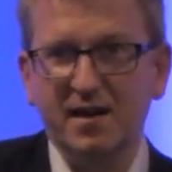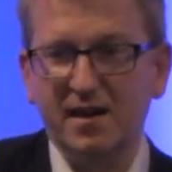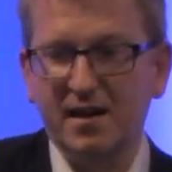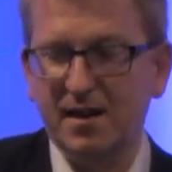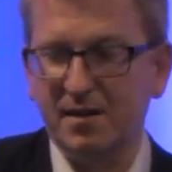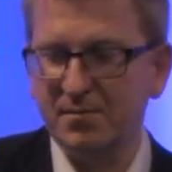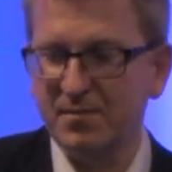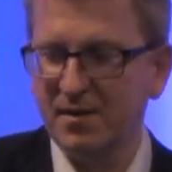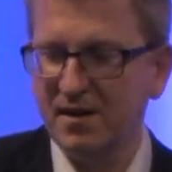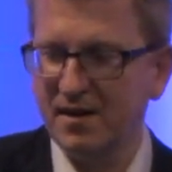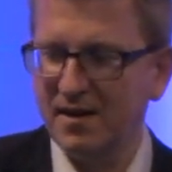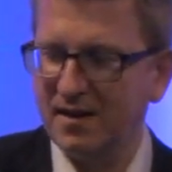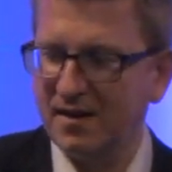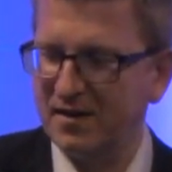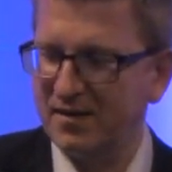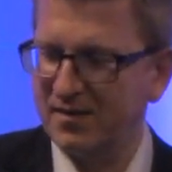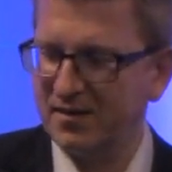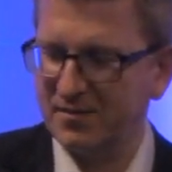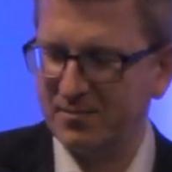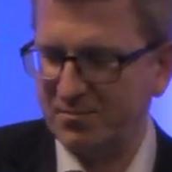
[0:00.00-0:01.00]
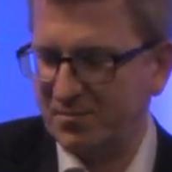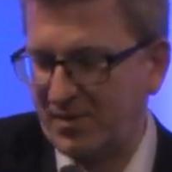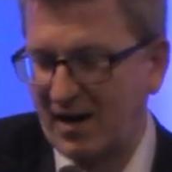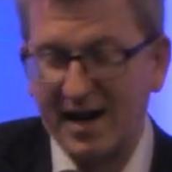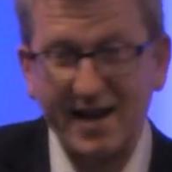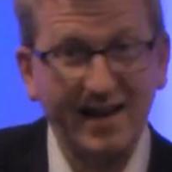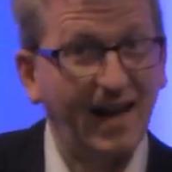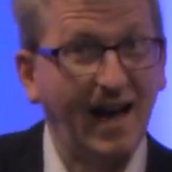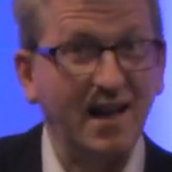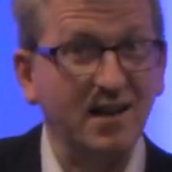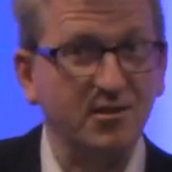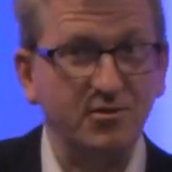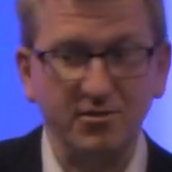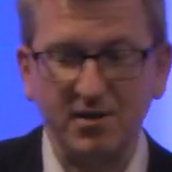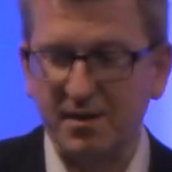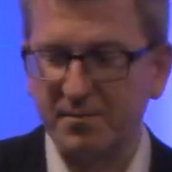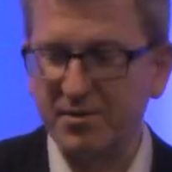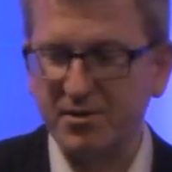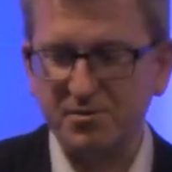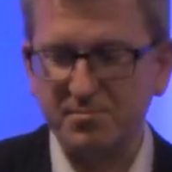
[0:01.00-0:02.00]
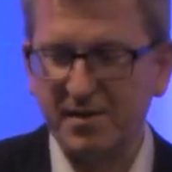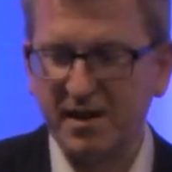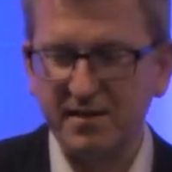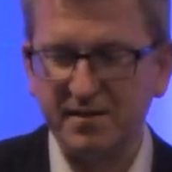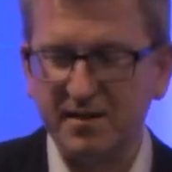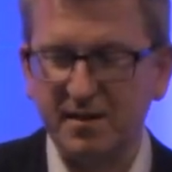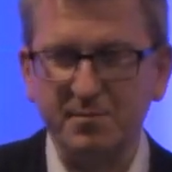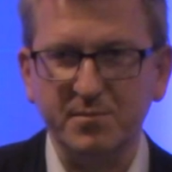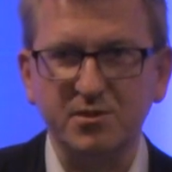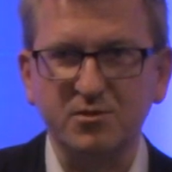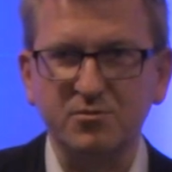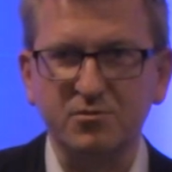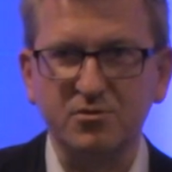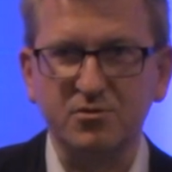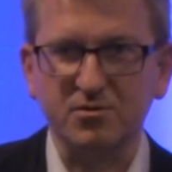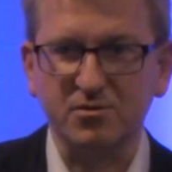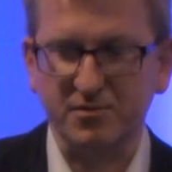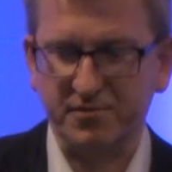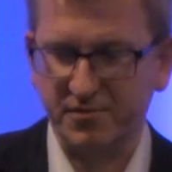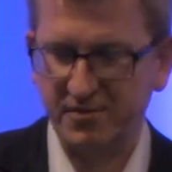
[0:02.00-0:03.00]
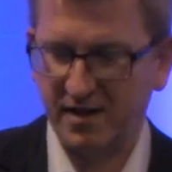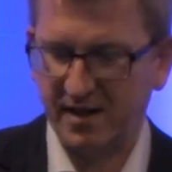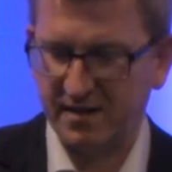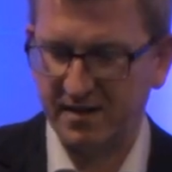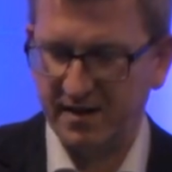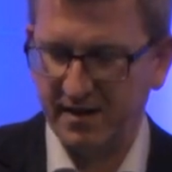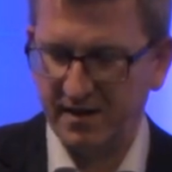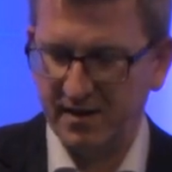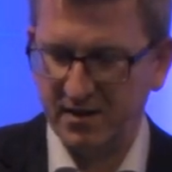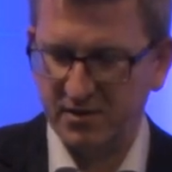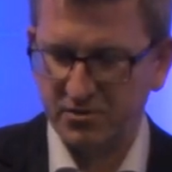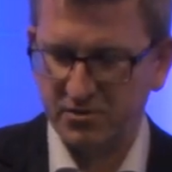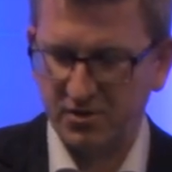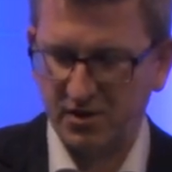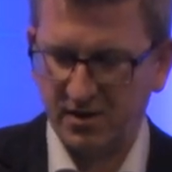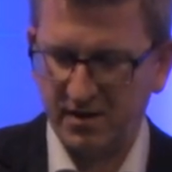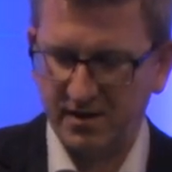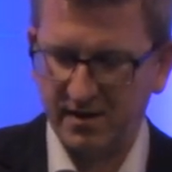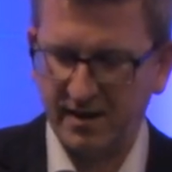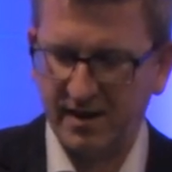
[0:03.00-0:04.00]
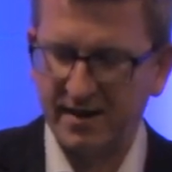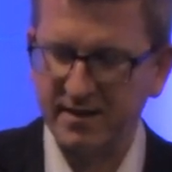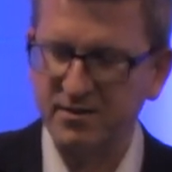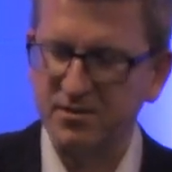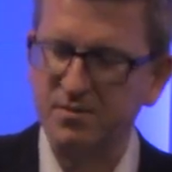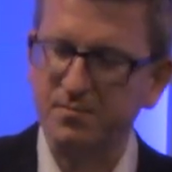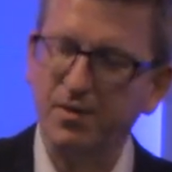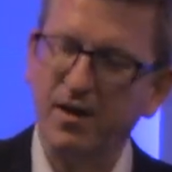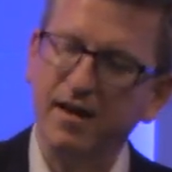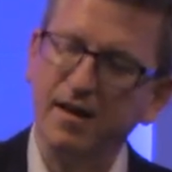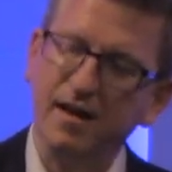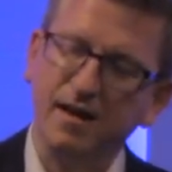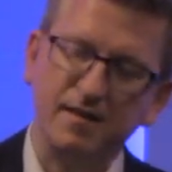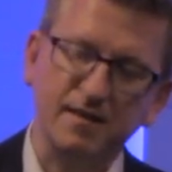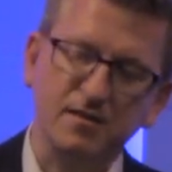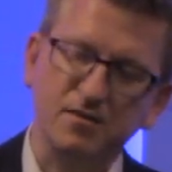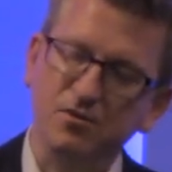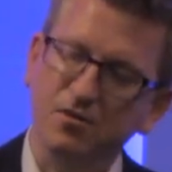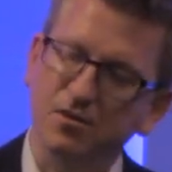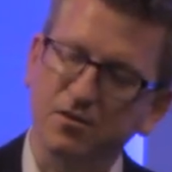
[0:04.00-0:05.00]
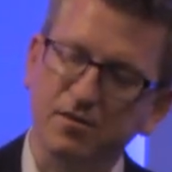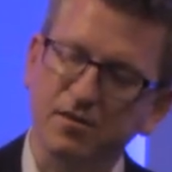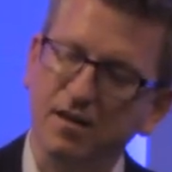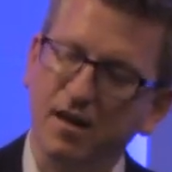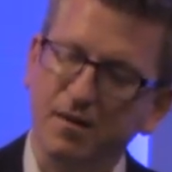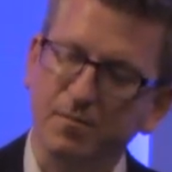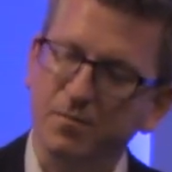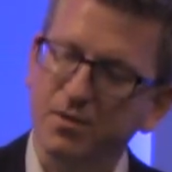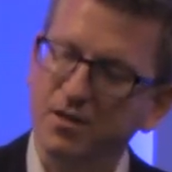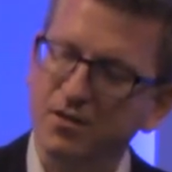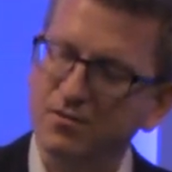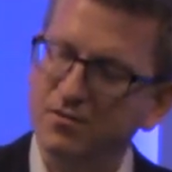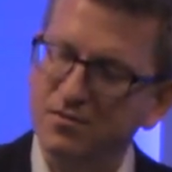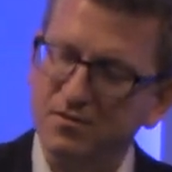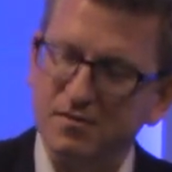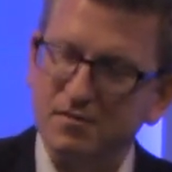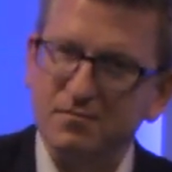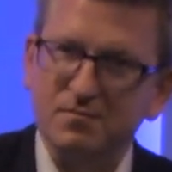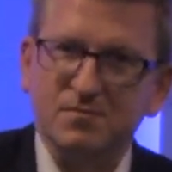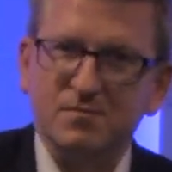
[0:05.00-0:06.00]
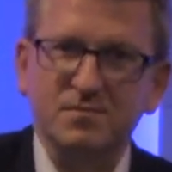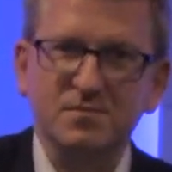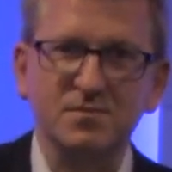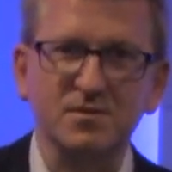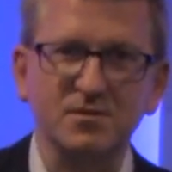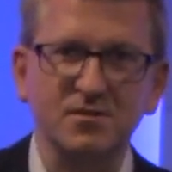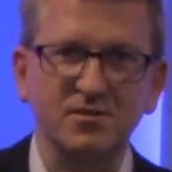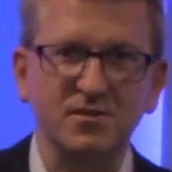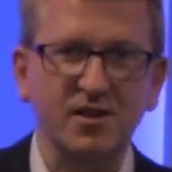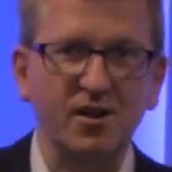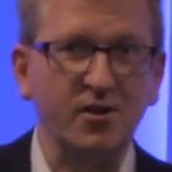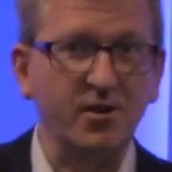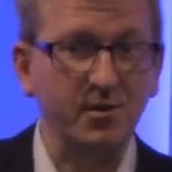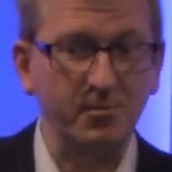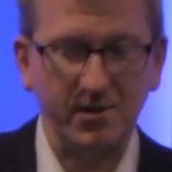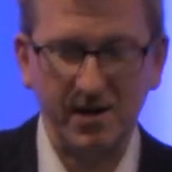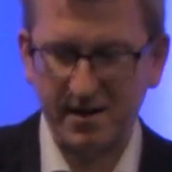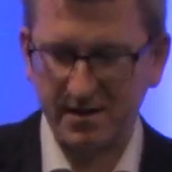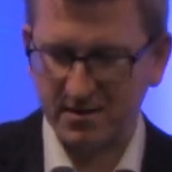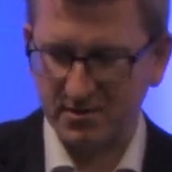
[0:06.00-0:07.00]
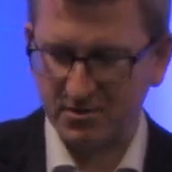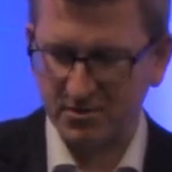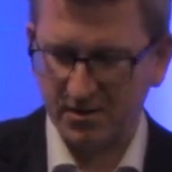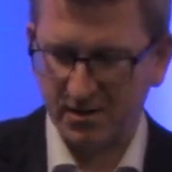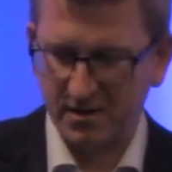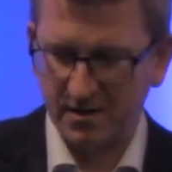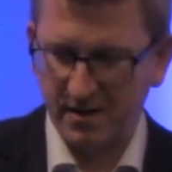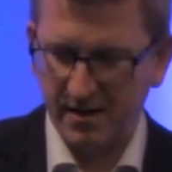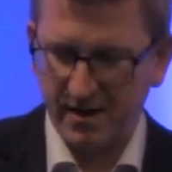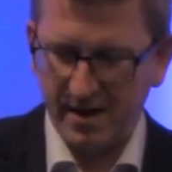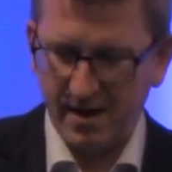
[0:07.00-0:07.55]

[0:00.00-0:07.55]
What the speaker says: I can't do that because my thumb is too short for that. So I just play like this all the time because it's the only way I can do it.